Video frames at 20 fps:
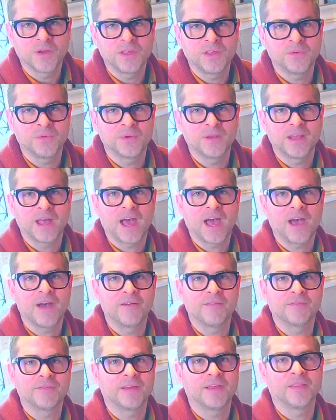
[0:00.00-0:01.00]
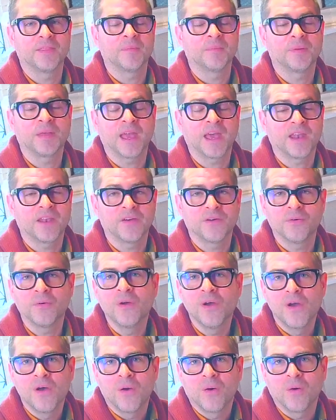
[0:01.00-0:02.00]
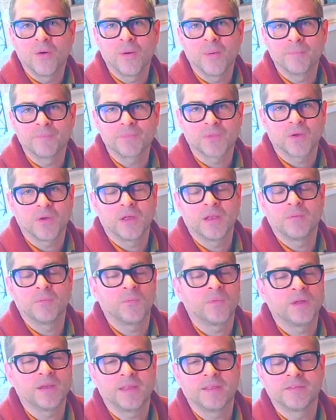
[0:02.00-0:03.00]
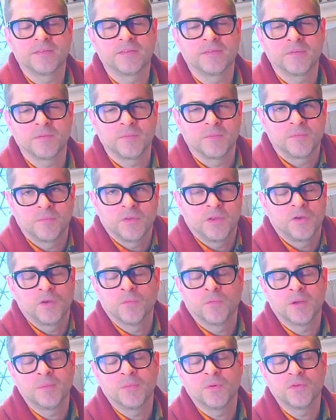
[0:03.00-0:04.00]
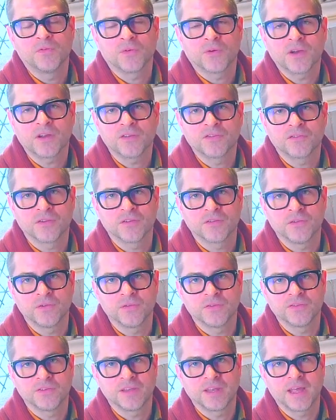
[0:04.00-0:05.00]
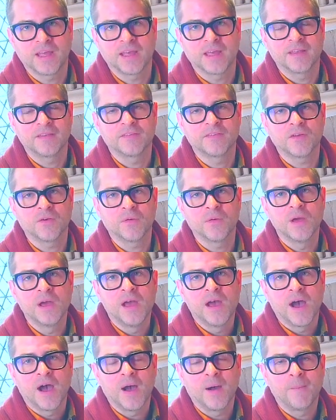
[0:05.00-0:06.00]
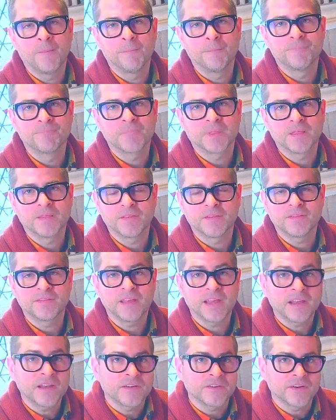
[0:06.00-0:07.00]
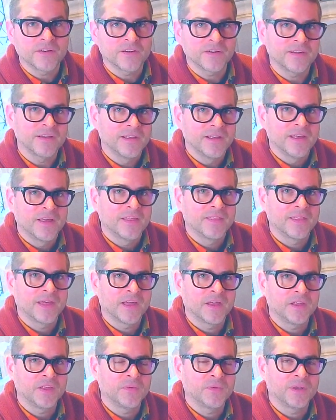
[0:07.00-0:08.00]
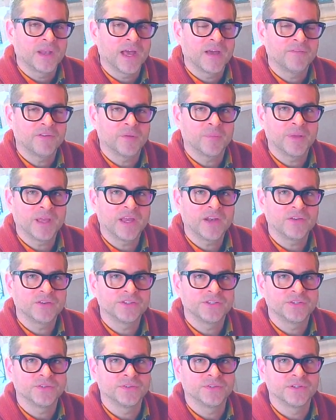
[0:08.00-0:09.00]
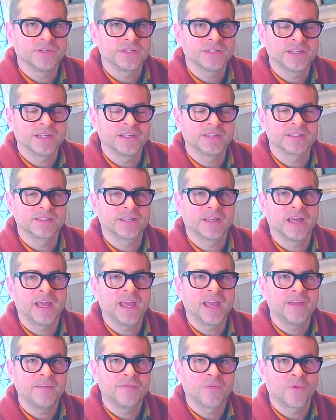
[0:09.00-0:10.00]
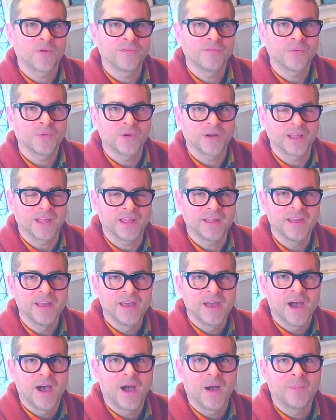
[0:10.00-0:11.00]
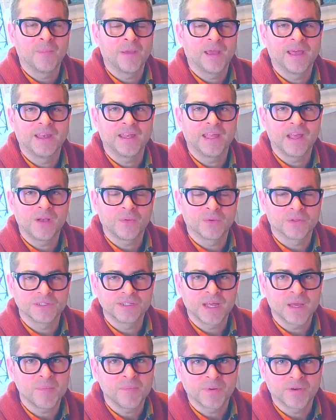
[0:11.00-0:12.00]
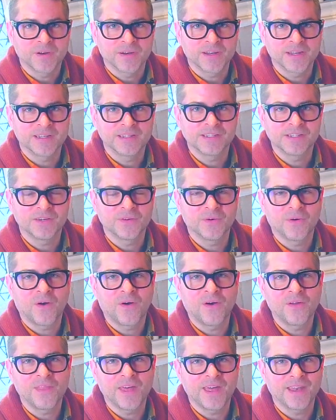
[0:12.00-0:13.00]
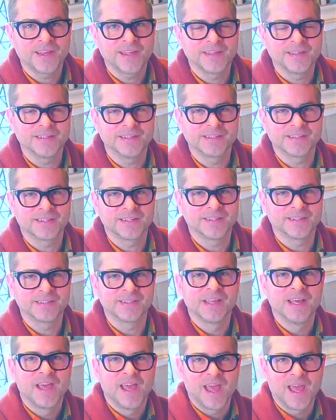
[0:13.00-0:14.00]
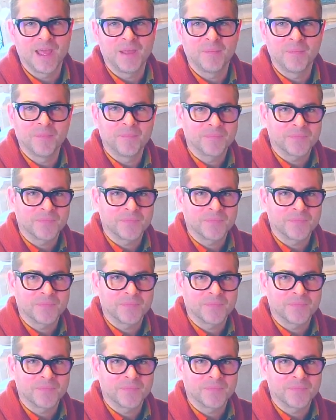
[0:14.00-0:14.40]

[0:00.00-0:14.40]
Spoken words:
you would have in the piano and what is, what most orchestras use today. And so the standard that you would have your piano tuned is A440 and equal tempered. And so all that is a